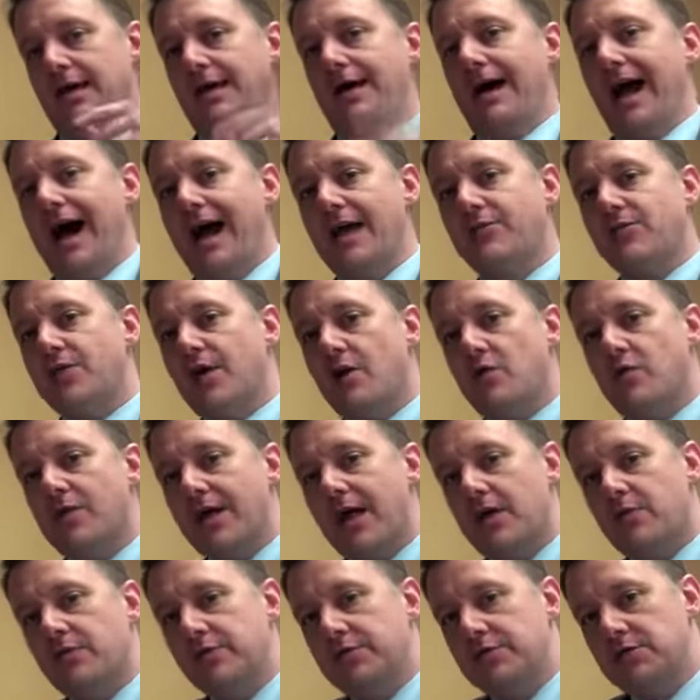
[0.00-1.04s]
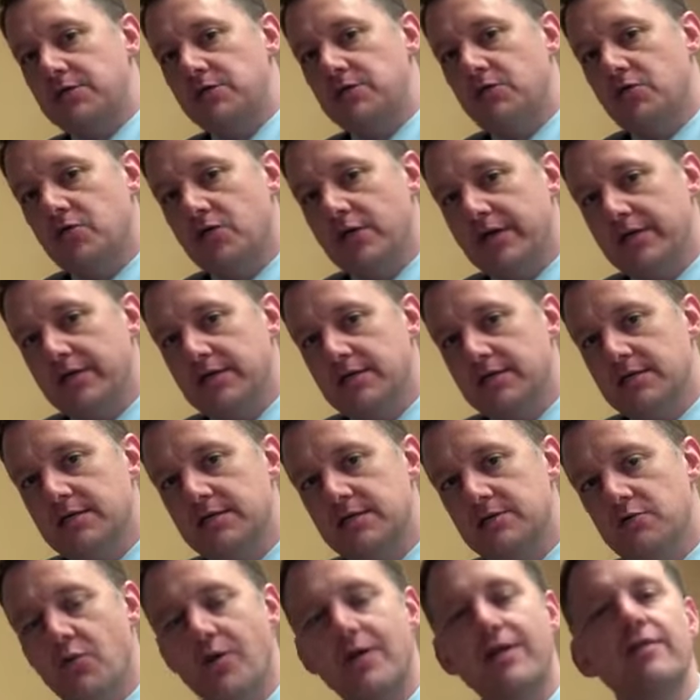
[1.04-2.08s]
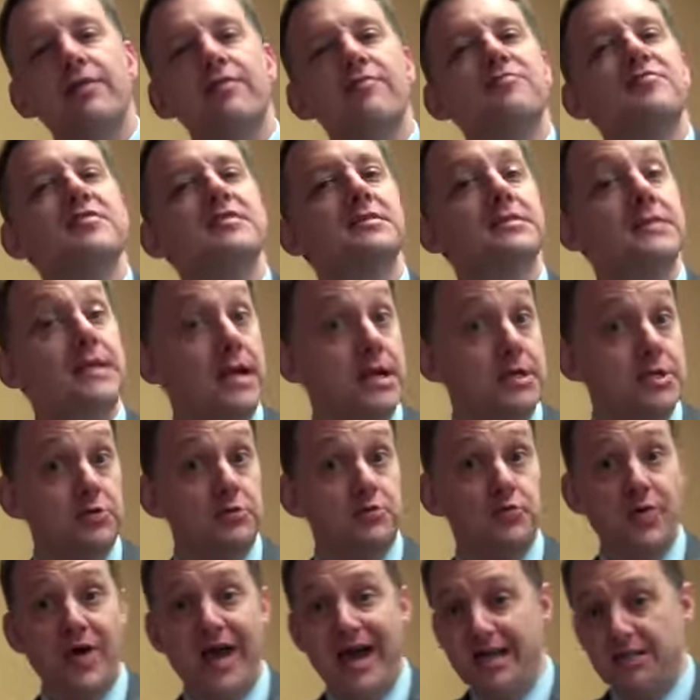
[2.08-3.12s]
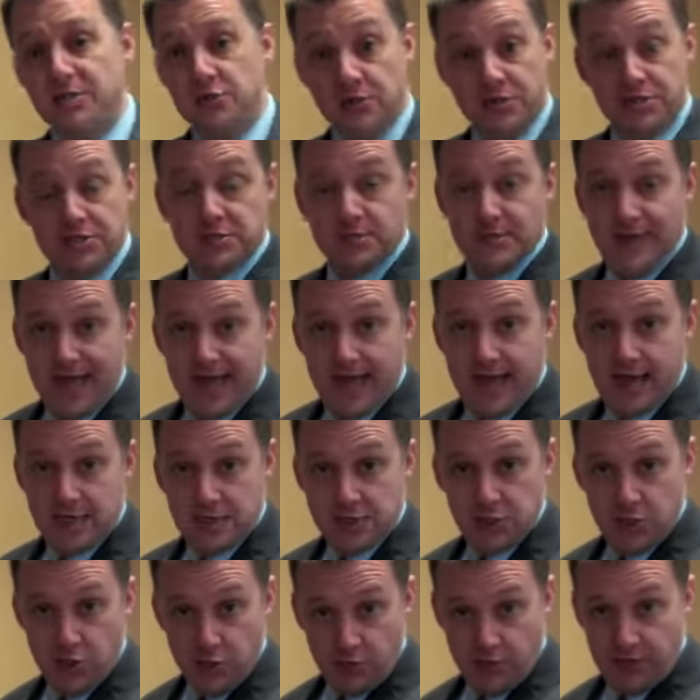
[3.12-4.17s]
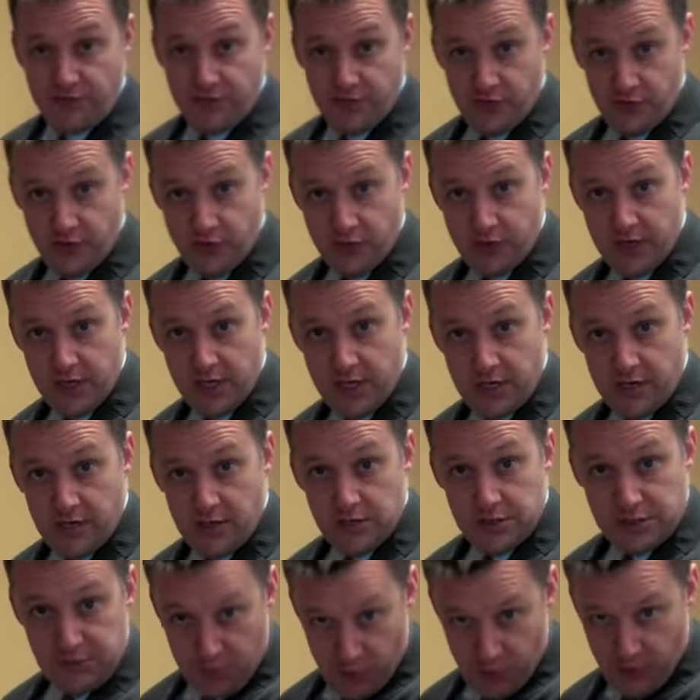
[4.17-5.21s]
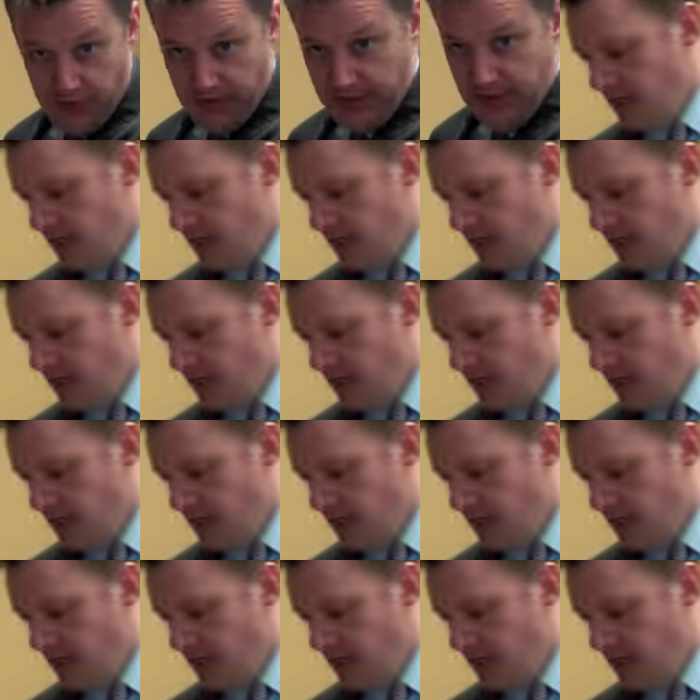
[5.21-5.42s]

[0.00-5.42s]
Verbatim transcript: I thought what I would do is one of the things that I do best, which is make a superfood smoothie.